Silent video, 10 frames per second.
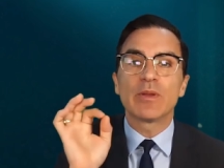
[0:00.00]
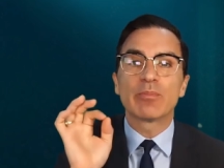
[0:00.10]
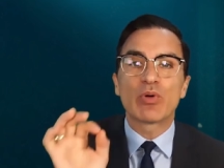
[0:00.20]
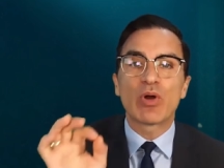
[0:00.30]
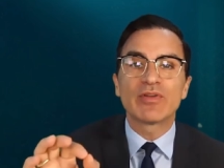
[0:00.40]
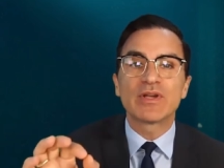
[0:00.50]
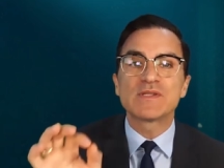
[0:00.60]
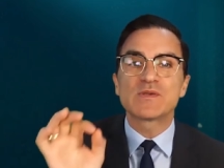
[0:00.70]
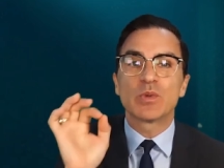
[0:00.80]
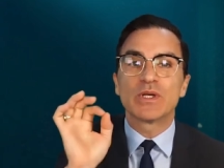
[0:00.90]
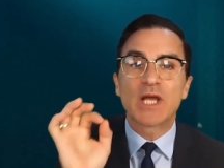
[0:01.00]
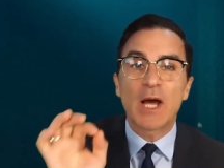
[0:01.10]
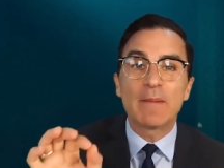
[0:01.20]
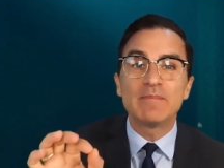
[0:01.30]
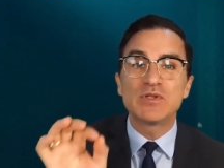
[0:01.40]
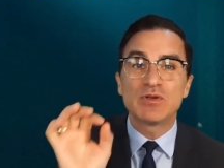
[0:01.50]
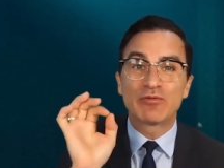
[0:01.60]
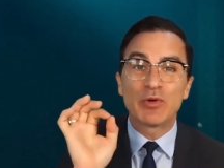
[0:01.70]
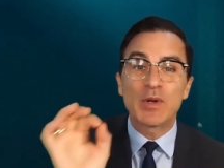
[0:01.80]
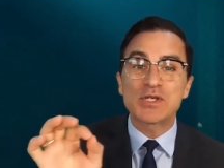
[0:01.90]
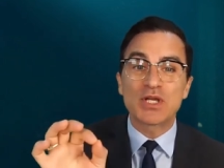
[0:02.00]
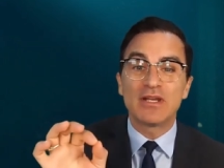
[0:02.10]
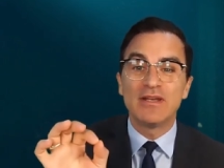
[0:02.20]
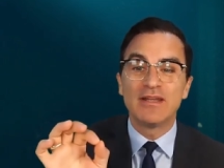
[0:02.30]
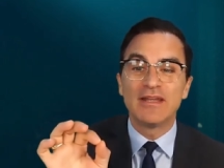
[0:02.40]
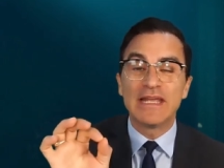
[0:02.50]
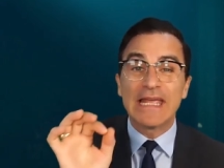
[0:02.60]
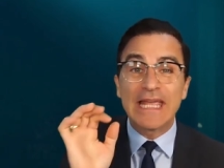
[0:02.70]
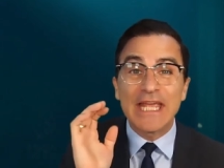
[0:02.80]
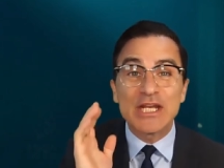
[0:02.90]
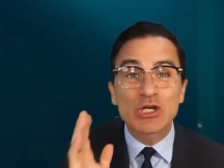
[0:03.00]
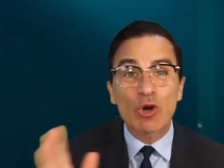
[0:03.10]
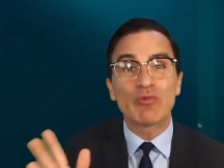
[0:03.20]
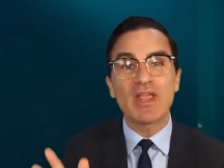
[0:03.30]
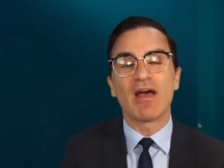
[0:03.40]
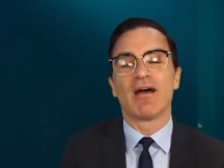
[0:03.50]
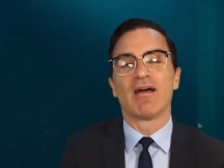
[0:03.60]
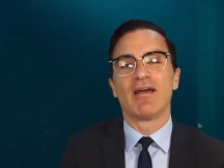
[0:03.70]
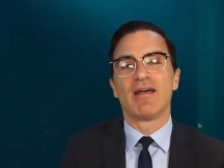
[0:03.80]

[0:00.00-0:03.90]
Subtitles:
when the providence would come to fruition in Korea.